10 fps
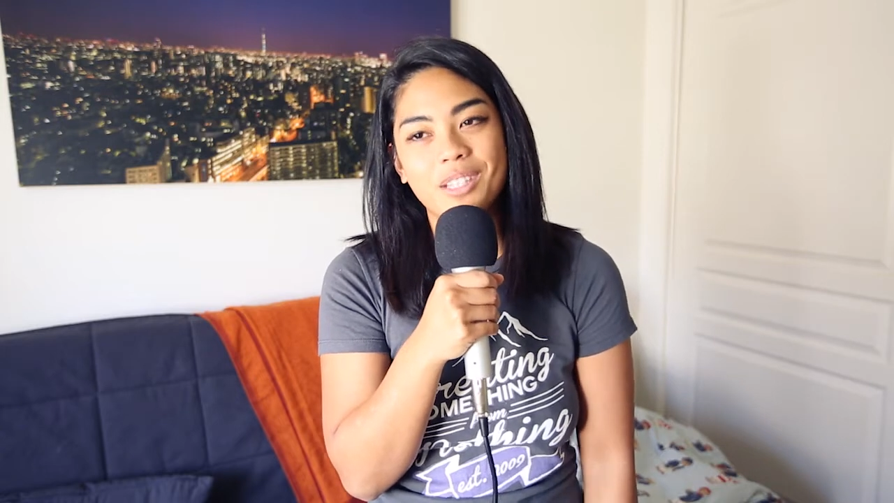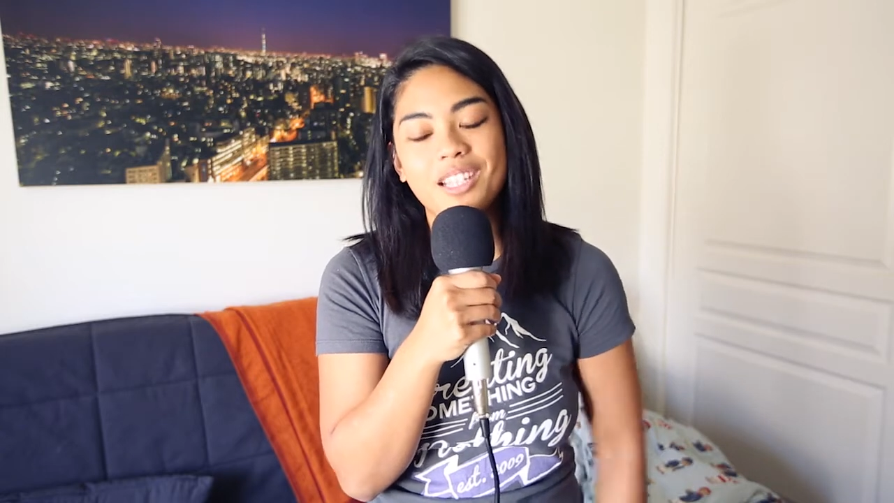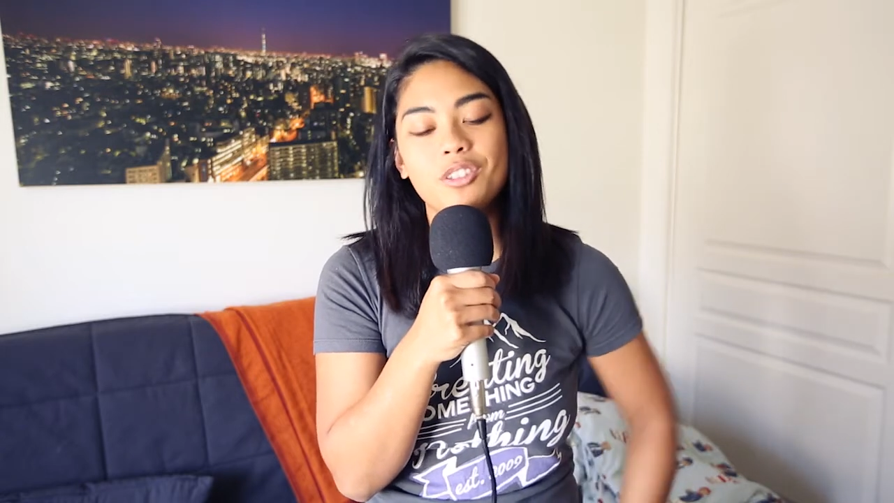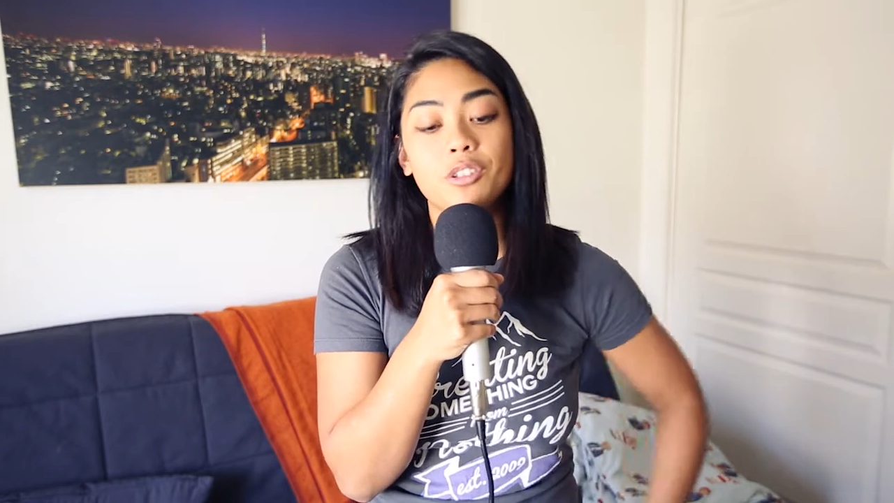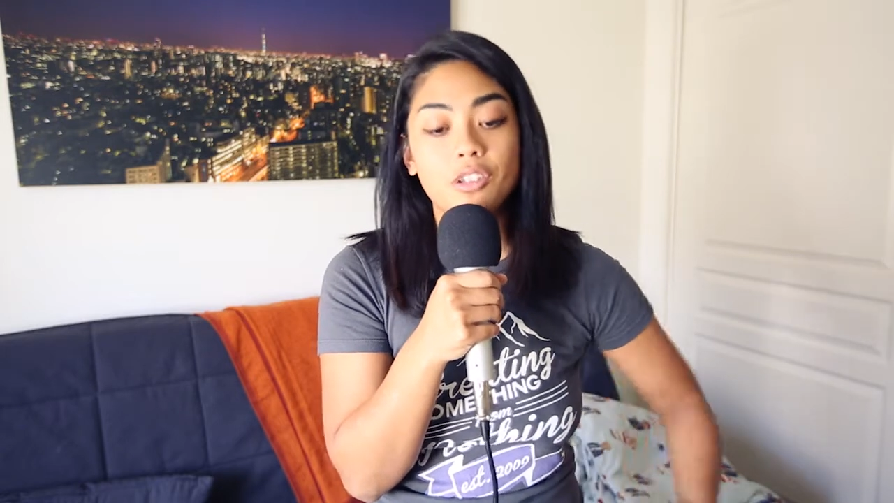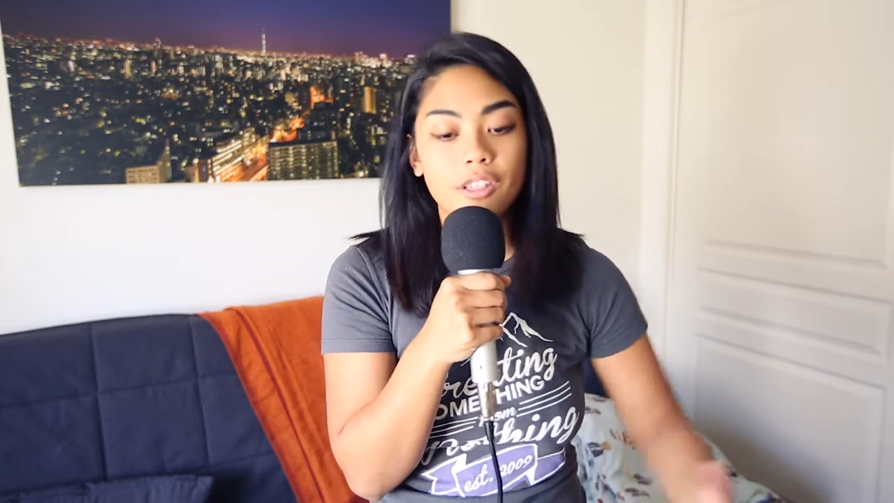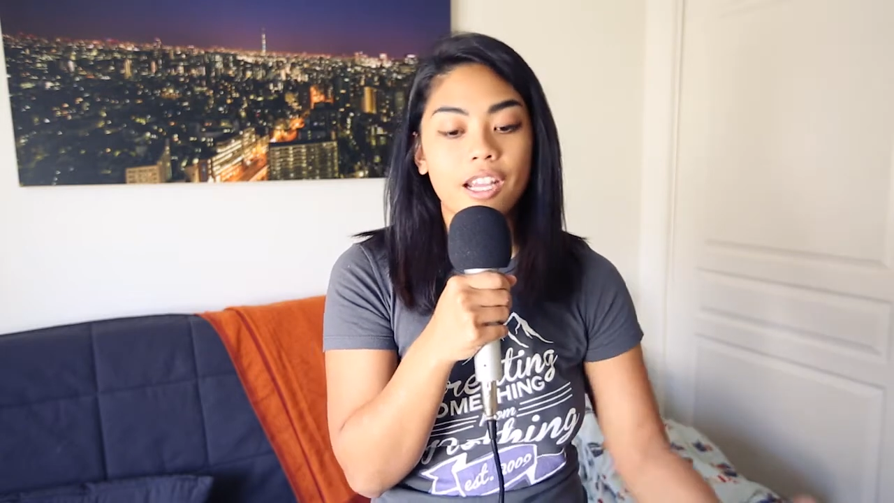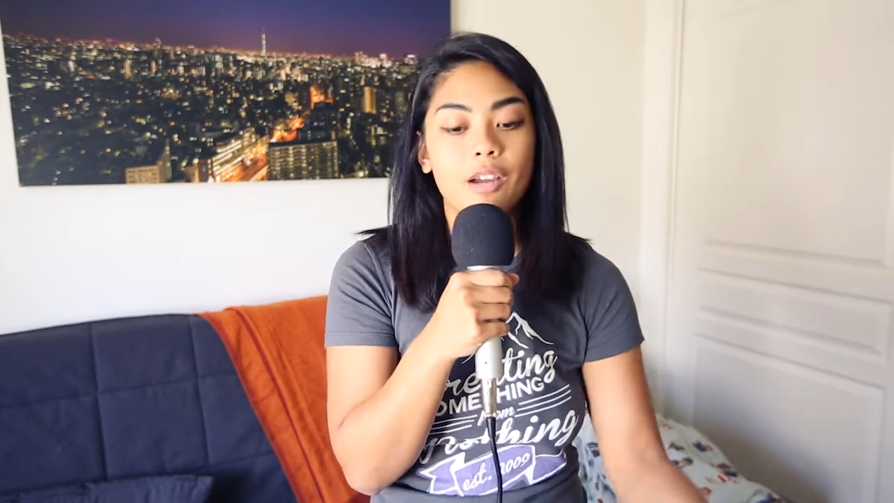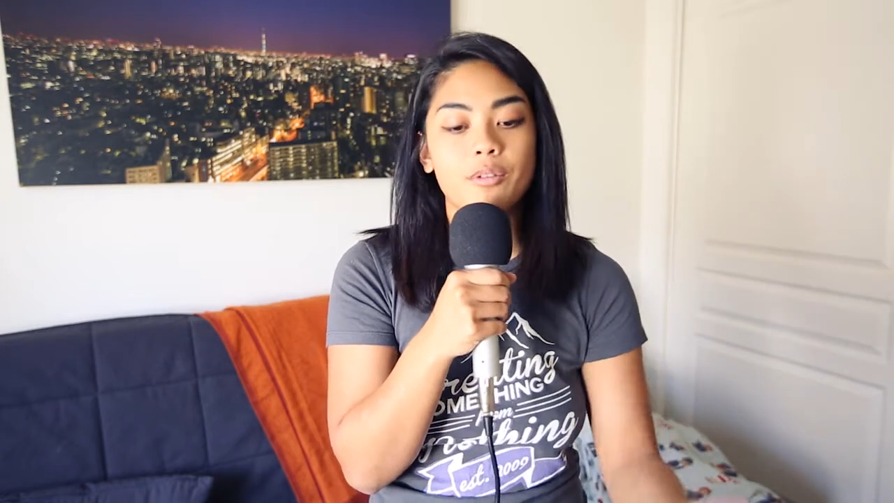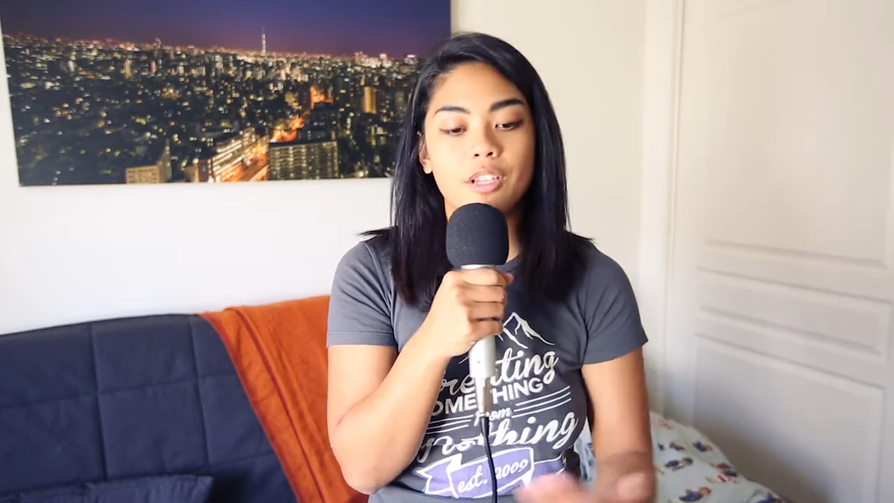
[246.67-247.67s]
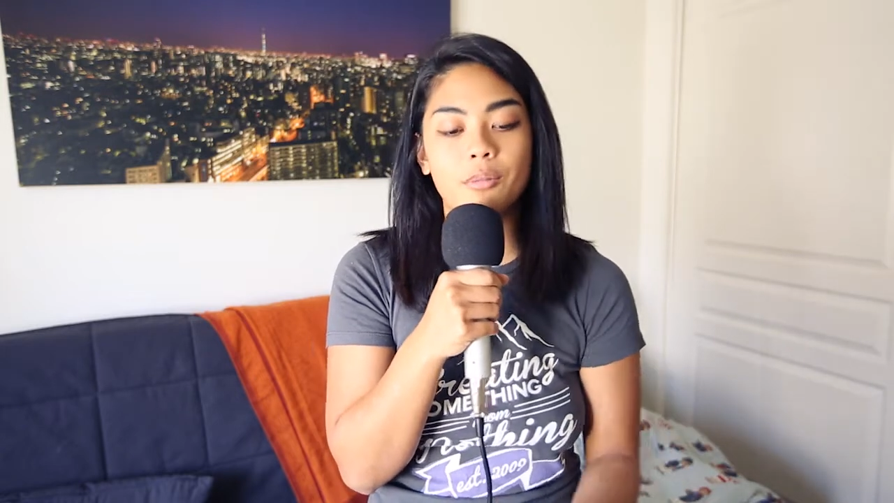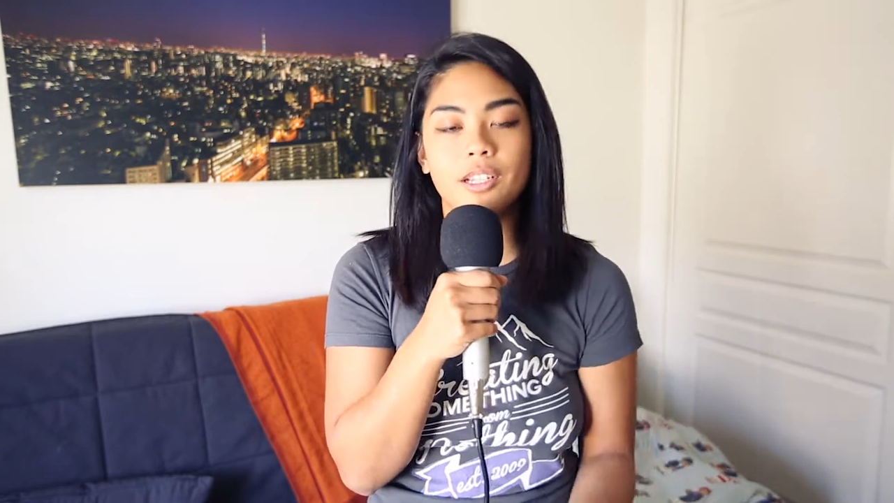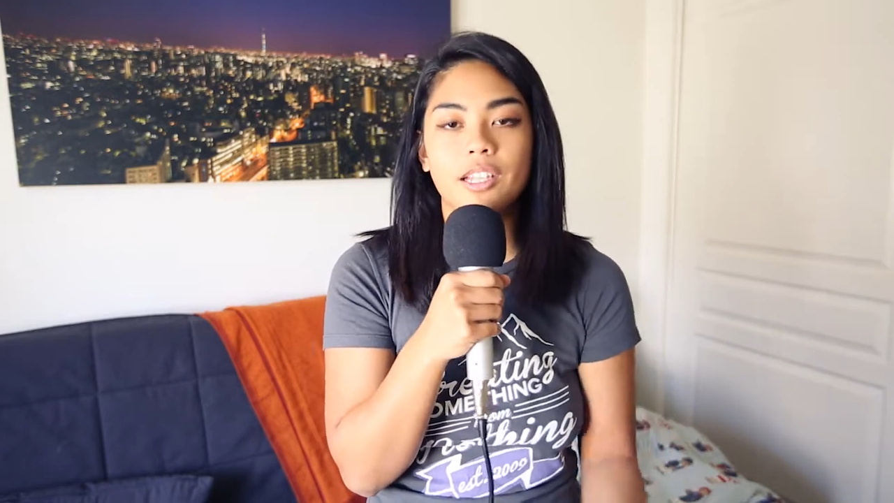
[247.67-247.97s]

but that's good that I was able to